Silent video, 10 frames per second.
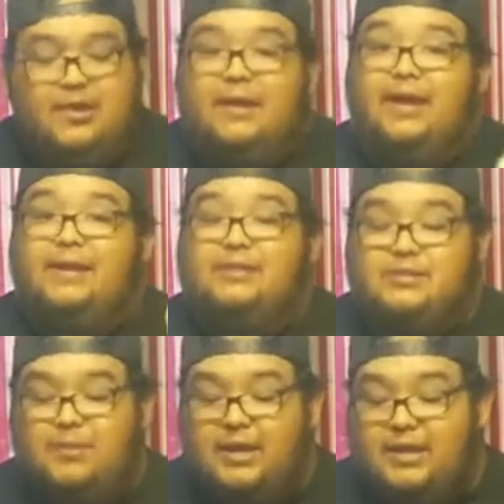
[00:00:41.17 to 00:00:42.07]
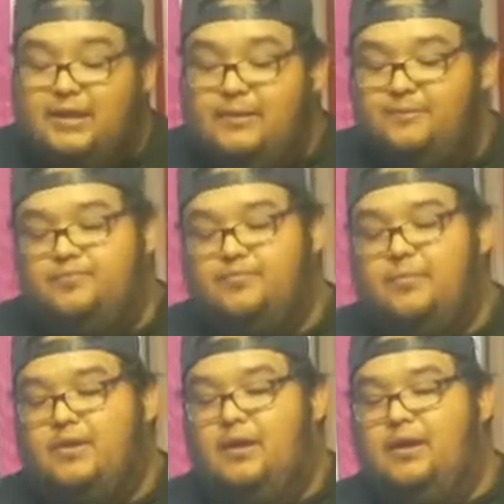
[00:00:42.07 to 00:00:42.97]
and some onion.
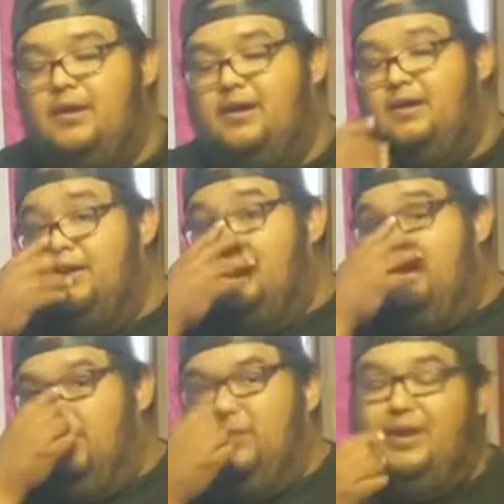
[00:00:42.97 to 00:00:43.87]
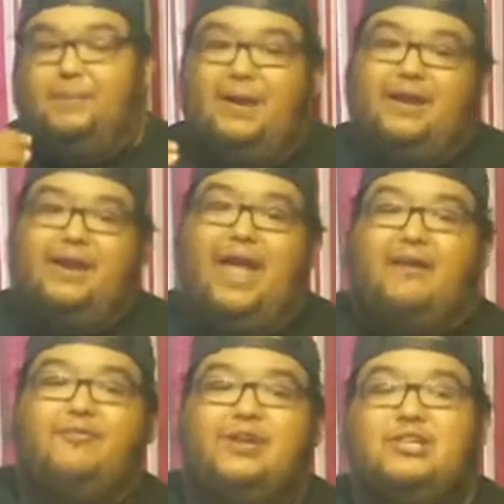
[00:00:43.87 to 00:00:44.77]
You get about
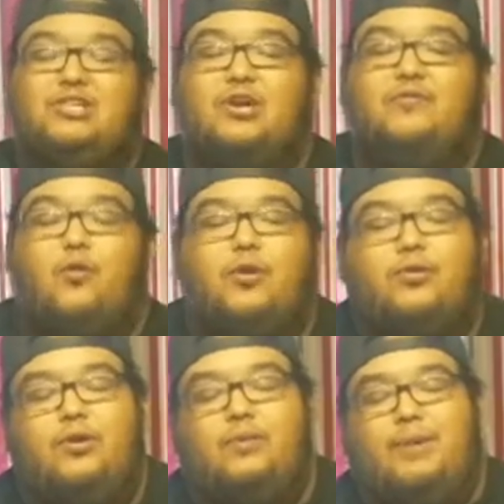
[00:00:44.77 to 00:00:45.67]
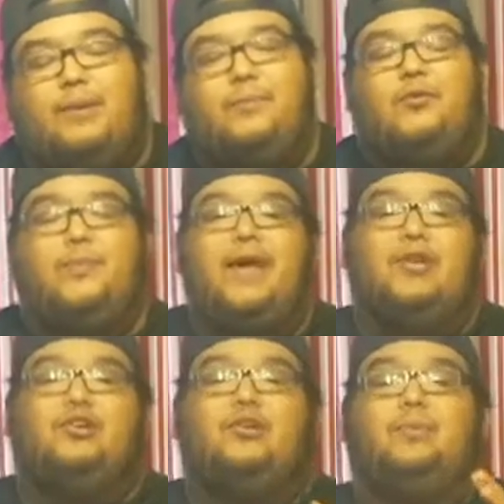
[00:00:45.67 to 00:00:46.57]
half an inch of oil on the bottom of your
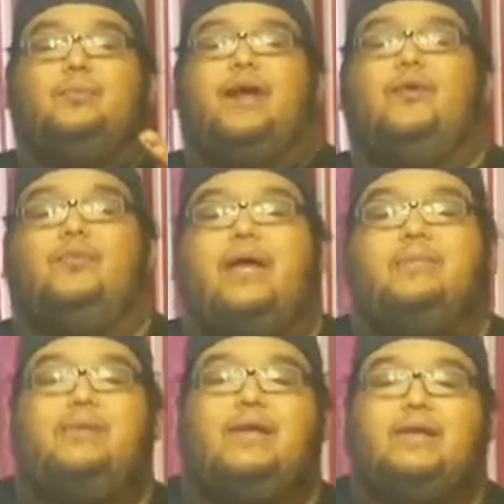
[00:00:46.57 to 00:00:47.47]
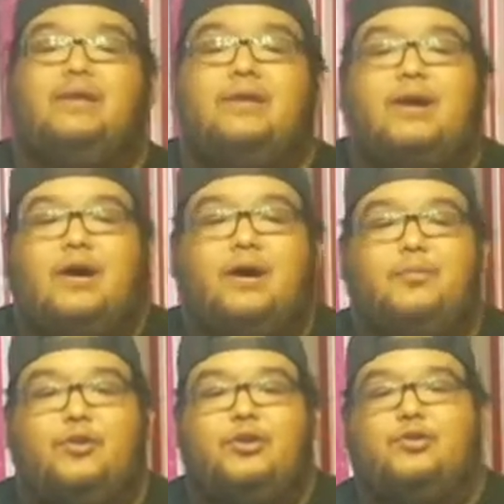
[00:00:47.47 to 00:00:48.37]
pan. You're going to brown that meat up.
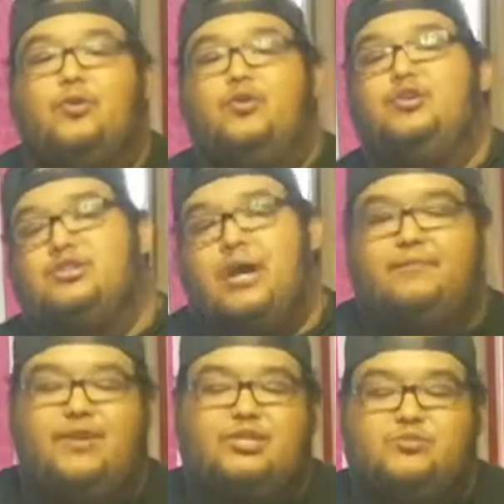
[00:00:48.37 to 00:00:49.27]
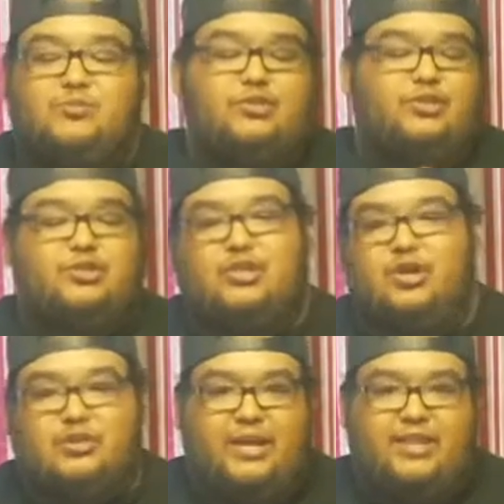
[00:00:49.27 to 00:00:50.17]
You're going to throw in your chopped vegetables. You're going to
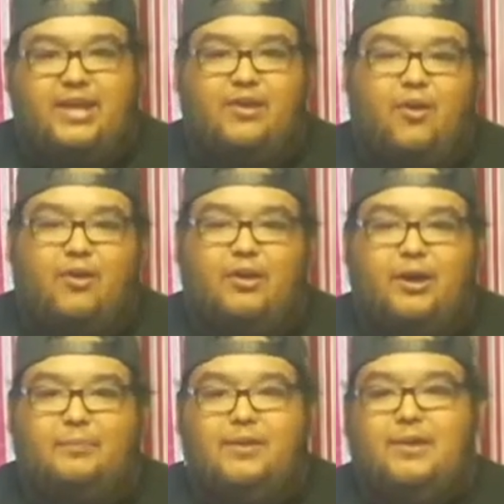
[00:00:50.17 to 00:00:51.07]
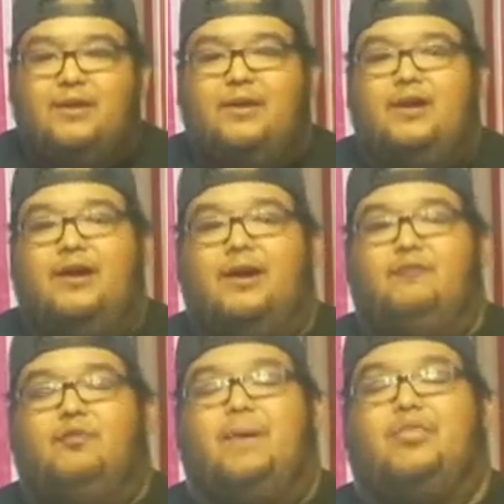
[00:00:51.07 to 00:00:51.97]
saute that all up
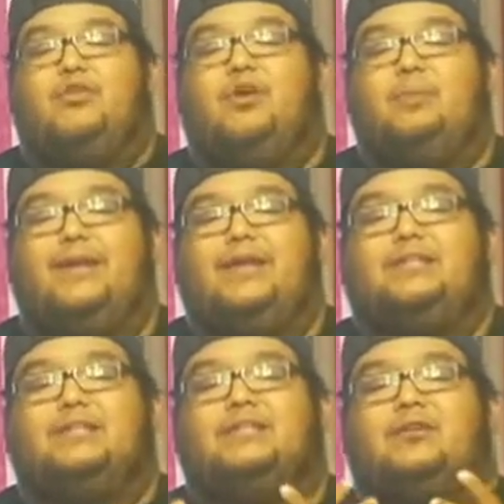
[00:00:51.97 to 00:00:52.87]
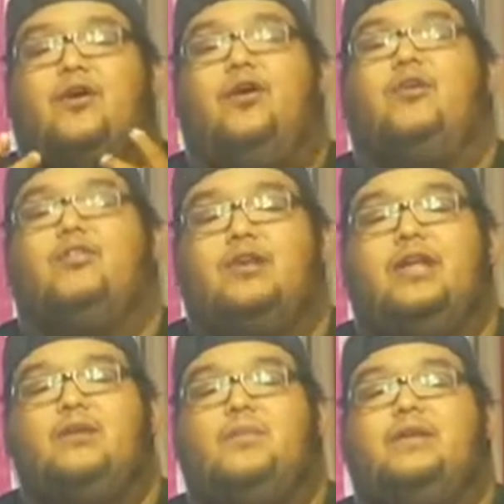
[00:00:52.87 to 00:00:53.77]
for about 30 minutes until all the
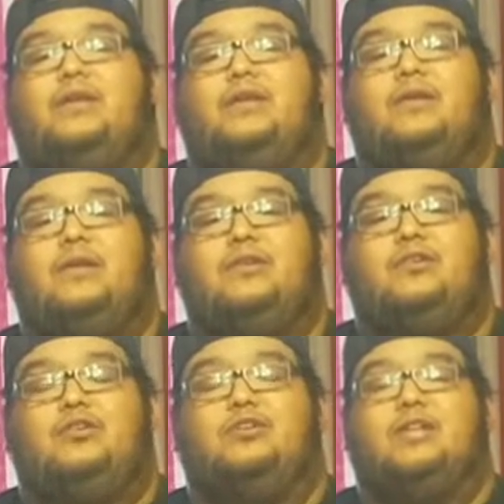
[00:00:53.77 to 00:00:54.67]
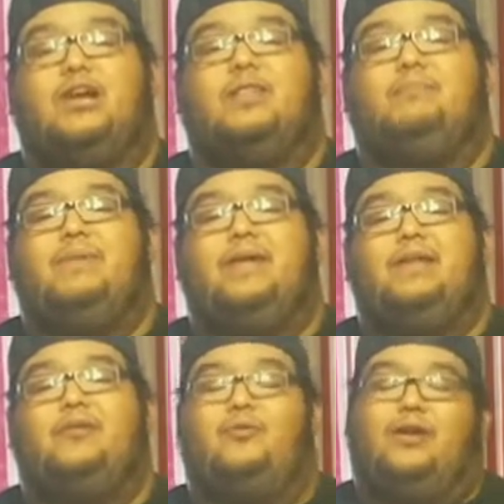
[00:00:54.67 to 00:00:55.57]
liquid cooks out of the
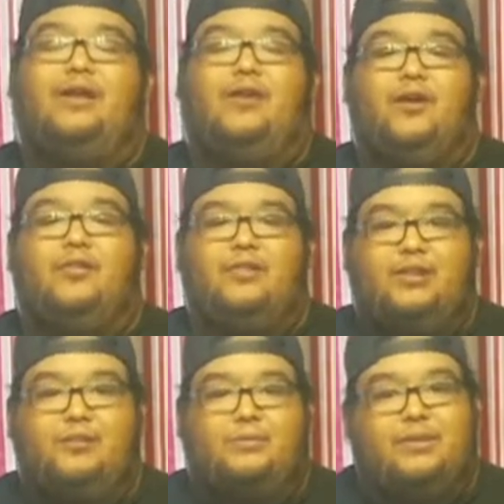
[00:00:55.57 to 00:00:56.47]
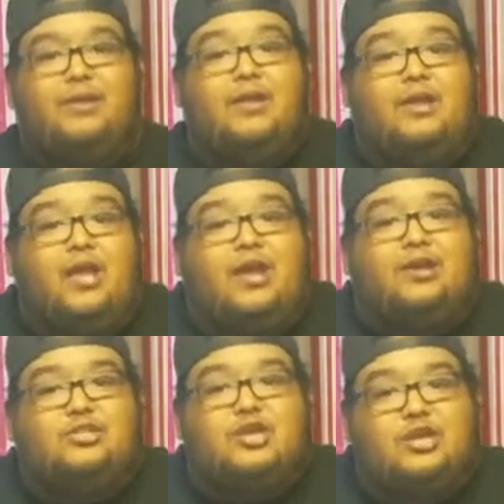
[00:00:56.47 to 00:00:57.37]
meat. Or not all of the liquid, but a
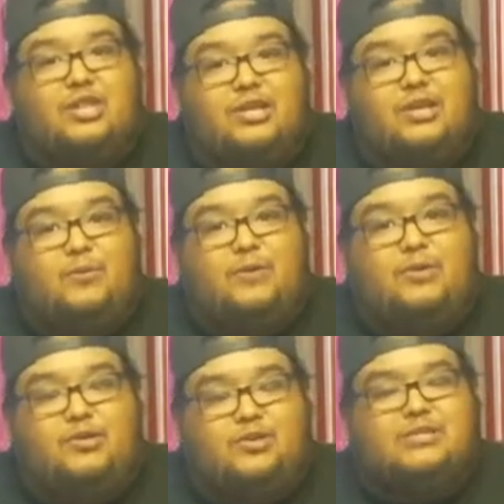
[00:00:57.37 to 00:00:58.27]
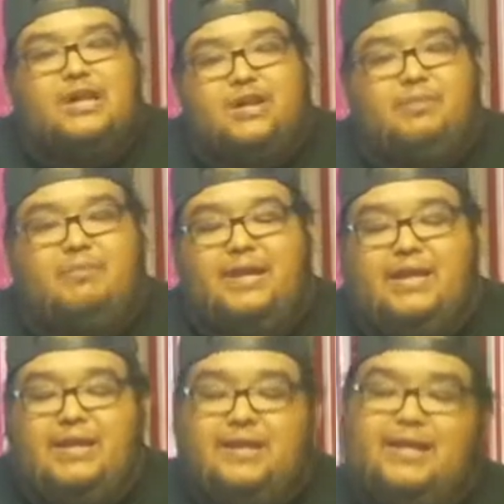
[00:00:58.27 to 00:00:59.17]
good chunk of the liquid cooks out of the
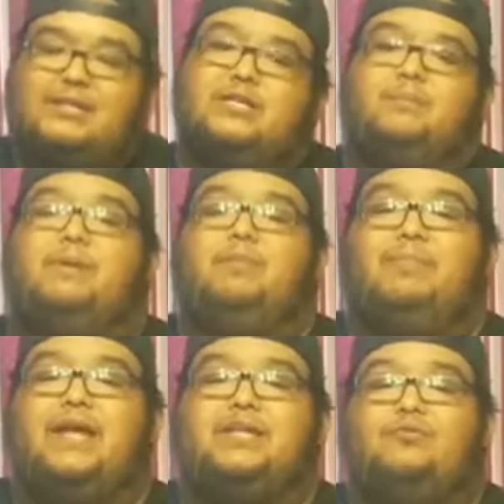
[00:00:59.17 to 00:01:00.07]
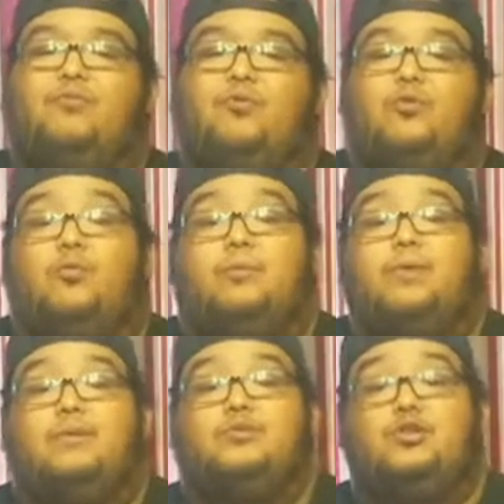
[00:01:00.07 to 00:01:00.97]
meat. That's going to be the base for what
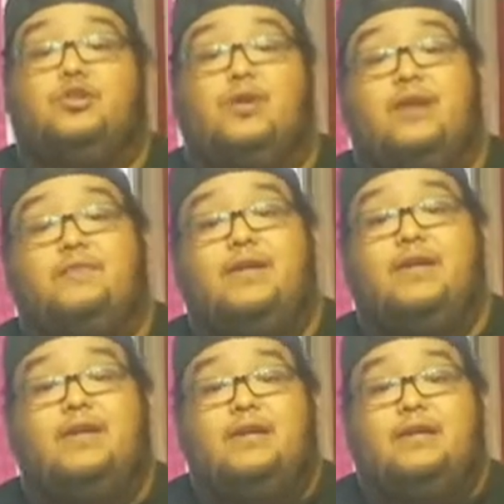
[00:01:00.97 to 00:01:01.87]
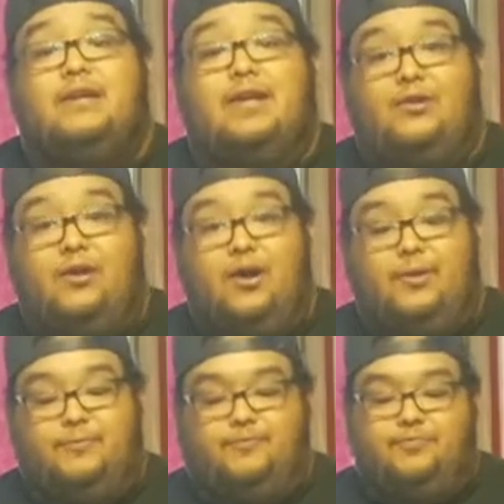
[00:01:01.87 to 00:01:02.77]
becomes your gravy later
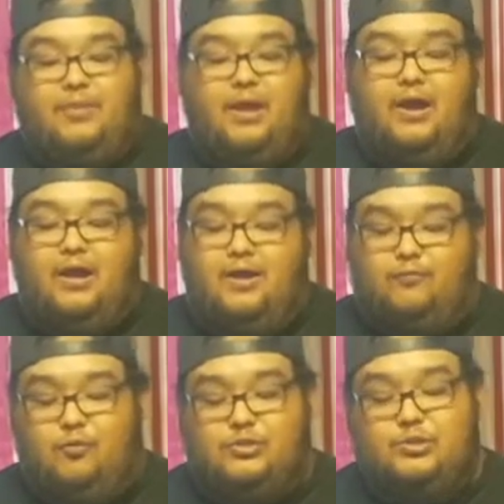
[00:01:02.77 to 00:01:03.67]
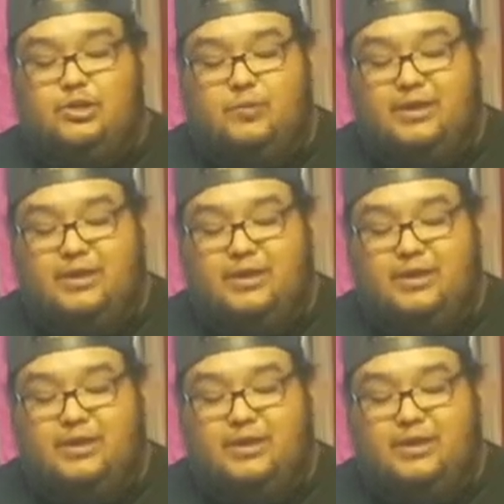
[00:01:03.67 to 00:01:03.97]
on. Of course, you're going to